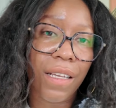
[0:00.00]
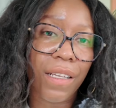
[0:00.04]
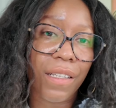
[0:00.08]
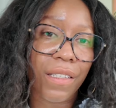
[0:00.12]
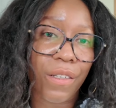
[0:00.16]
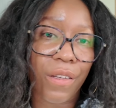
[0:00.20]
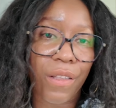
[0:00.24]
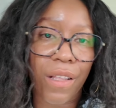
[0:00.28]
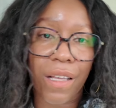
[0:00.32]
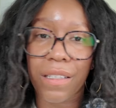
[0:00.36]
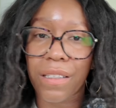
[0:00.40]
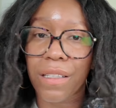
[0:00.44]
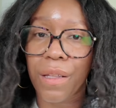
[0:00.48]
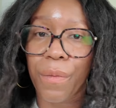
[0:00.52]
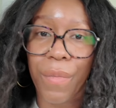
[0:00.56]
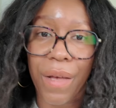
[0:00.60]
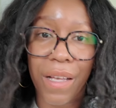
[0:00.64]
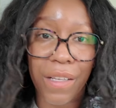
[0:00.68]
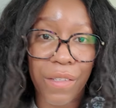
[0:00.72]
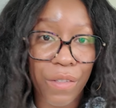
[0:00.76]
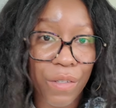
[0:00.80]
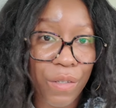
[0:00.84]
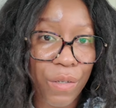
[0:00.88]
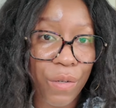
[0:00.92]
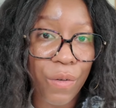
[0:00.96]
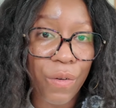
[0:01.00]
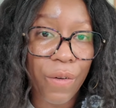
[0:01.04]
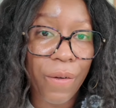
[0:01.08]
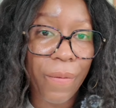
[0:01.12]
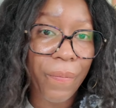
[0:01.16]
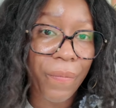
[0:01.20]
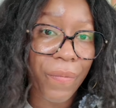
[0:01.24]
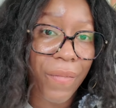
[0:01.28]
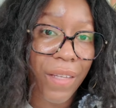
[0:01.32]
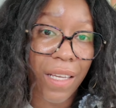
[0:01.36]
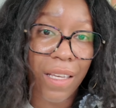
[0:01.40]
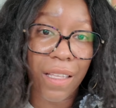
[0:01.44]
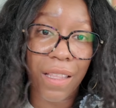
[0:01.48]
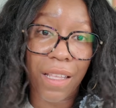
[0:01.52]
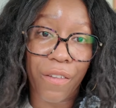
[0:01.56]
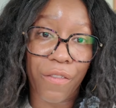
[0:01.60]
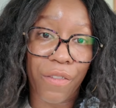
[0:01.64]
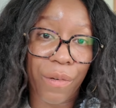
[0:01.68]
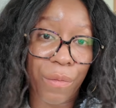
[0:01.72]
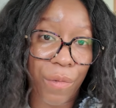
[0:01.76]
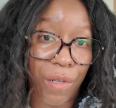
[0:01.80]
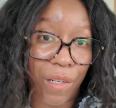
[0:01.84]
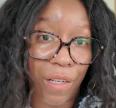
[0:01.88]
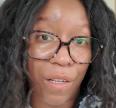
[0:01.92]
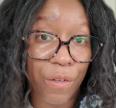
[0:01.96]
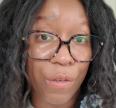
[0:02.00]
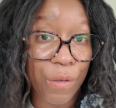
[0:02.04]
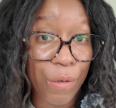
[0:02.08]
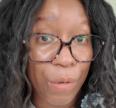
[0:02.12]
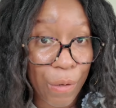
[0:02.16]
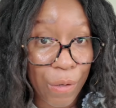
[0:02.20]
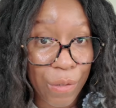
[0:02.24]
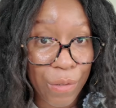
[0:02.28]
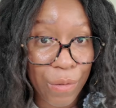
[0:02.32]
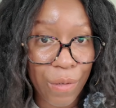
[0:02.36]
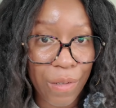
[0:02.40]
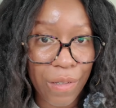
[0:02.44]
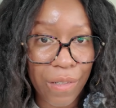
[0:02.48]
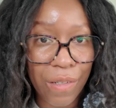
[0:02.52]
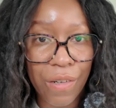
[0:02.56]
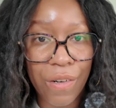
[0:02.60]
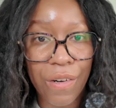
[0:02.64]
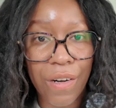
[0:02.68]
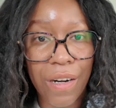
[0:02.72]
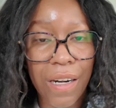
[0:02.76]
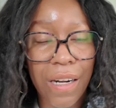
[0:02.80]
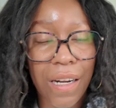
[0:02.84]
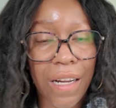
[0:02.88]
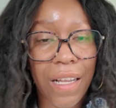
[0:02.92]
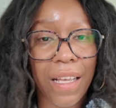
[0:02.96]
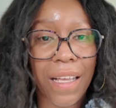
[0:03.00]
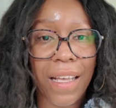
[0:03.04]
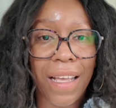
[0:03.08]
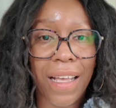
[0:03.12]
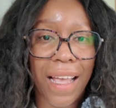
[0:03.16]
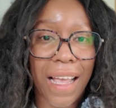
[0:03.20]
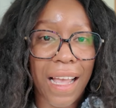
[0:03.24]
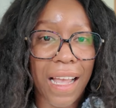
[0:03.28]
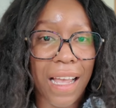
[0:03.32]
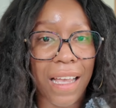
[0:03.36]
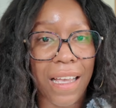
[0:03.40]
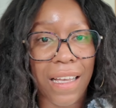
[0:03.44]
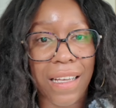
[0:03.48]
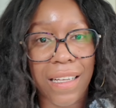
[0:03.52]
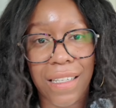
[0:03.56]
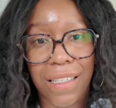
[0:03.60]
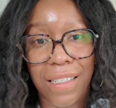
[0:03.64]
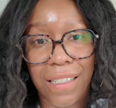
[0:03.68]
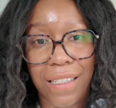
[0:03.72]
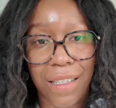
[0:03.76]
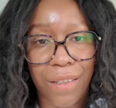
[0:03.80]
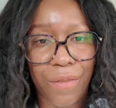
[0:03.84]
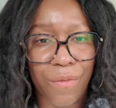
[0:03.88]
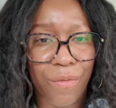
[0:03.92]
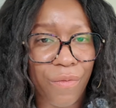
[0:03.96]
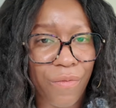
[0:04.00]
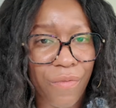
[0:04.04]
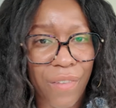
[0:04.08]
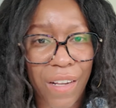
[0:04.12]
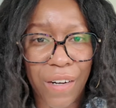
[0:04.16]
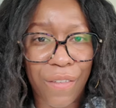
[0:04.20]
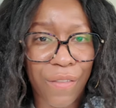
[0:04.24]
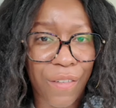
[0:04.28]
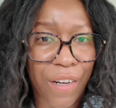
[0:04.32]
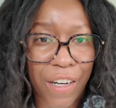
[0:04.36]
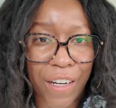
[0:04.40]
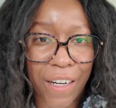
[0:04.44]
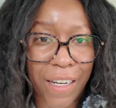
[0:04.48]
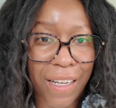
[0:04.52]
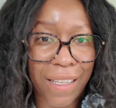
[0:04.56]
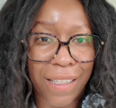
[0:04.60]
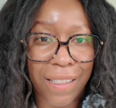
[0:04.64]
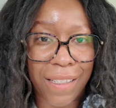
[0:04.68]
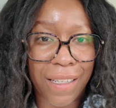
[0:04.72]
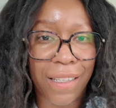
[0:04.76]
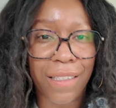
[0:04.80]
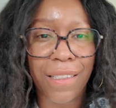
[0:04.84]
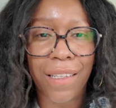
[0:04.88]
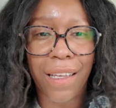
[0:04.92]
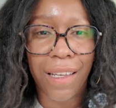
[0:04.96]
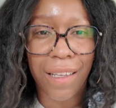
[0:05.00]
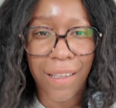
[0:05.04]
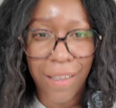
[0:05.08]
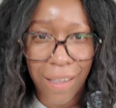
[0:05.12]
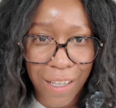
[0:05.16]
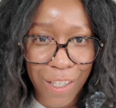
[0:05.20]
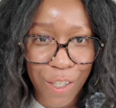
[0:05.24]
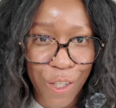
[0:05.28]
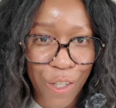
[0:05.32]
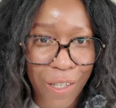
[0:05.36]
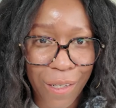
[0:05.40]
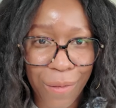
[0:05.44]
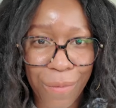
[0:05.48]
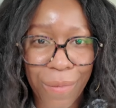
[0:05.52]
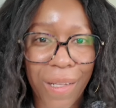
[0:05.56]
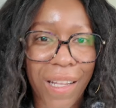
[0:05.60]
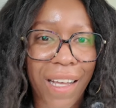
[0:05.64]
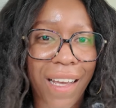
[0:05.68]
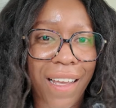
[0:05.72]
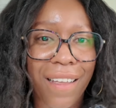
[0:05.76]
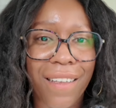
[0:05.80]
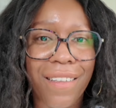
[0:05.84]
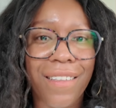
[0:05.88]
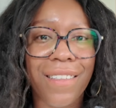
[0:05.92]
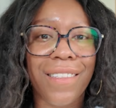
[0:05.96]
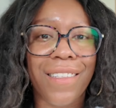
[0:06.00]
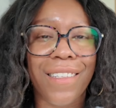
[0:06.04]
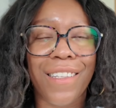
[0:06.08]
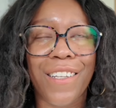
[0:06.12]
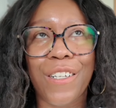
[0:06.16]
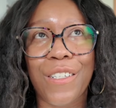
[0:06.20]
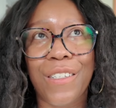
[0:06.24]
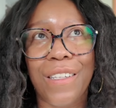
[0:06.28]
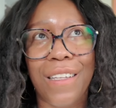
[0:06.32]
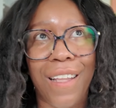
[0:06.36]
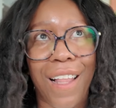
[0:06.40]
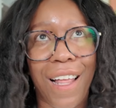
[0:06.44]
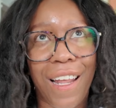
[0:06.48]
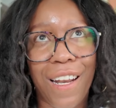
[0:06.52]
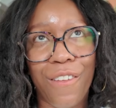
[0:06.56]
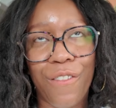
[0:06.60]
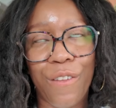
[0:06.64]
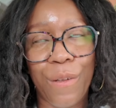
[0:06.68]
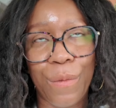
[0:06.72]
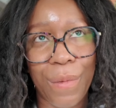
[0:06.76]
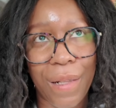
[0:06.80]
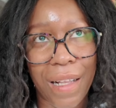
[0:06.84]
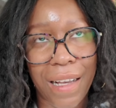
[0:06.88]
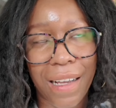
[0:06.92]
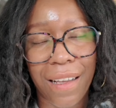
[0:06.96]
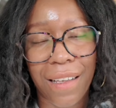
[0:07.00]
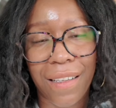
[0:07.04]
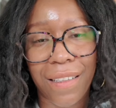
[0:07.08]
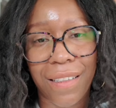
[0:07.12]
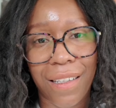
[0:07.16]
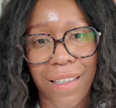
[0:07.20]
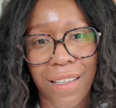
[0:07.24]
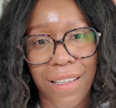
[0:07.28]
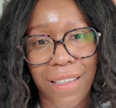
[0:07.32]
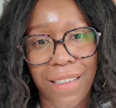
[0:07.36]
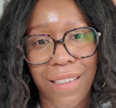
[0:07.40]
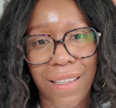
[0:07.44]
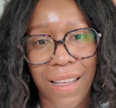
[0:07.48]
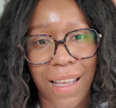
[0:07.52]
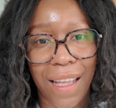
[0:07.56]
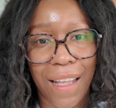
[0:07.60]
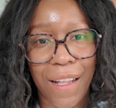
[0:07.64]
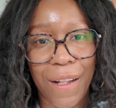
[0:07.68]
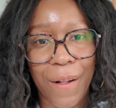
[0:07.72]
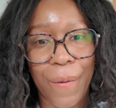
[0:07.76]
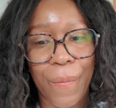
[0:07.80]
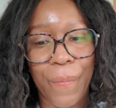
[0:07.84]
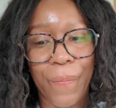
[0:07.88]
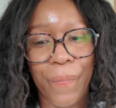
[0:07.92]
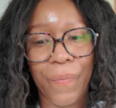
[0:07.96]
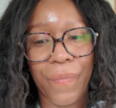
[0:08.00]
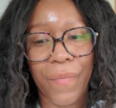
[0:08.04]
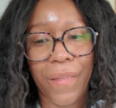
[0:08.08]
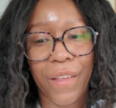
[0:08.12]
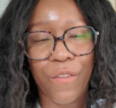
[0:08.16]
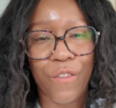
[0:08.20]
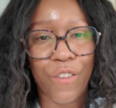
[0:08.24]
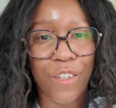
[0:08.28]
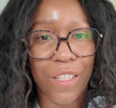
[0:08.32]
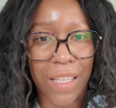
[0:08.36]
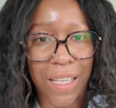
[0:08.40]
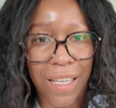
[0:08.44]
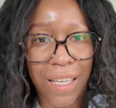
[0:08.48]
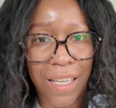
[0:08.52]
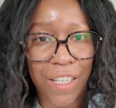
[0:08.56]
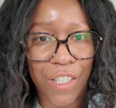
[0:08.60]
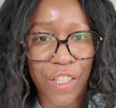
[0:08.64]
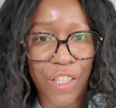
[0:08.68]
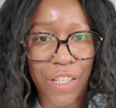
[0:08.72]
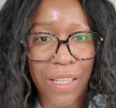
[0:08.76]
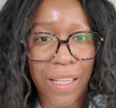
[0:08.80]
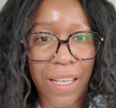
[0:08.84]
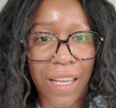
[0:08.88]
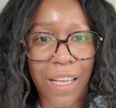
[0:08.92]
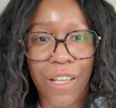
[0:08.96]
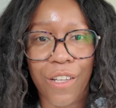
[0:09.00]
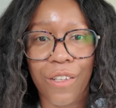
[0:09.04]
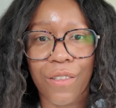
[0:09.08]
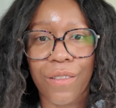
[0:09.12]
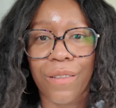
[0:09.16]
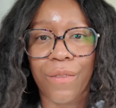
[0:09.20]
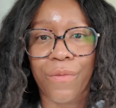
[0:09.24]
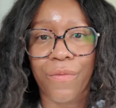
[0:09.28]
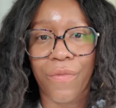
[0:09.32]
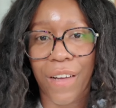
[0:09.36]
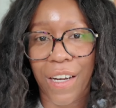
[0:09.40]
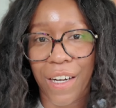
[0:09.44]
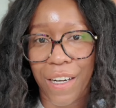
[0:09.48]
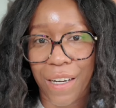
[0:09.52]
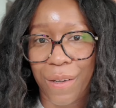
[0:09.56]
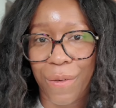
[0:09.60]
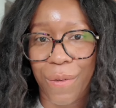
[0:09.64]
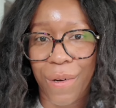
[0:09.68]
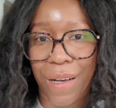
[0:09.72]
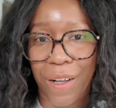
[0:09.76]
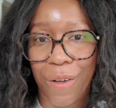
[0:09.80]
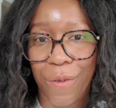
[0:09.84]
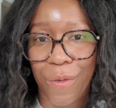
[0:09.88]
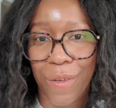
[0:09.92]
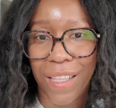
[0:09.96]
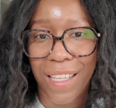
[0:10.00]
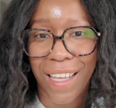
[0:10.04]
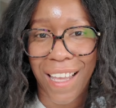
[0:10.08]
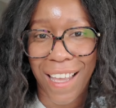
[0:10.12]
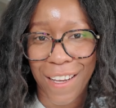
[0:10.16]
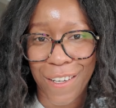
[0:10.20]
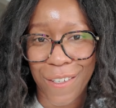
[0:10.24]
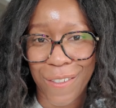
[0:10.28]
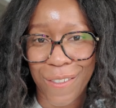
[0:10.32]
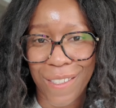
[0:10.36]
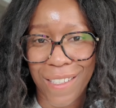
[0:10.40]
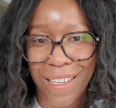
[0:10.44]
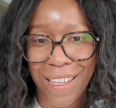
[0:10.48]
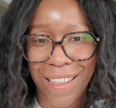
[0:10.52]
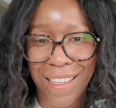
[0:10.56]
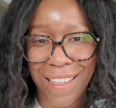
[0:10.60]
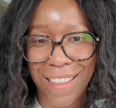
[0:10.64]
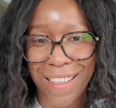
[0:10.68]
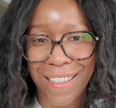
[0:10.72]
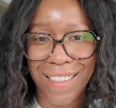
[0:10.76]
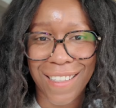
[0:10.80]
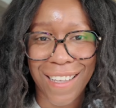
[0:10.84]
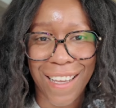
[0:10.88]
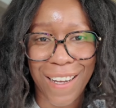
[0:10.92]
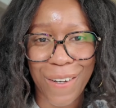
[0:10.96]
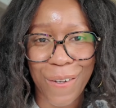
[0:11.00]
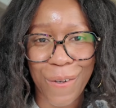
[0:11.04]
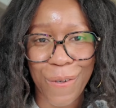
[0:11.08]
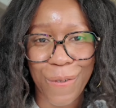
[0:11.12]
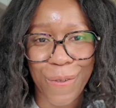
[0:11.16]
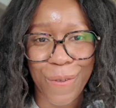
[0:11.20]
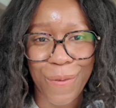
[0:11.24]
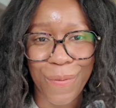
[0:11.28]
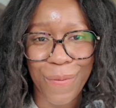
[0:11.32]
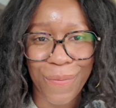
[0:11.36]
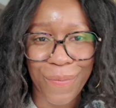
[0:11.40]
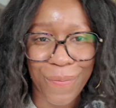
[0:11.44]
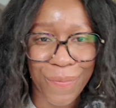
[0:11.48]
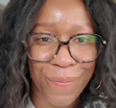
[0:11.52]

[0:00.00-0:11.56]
So that's the best tool. You get that from your local grocery store, and very, very easy. It's like a kitchen appliance. There's a lot of appliances for the kitchen that goes very well with candles. I think that's kind of cool.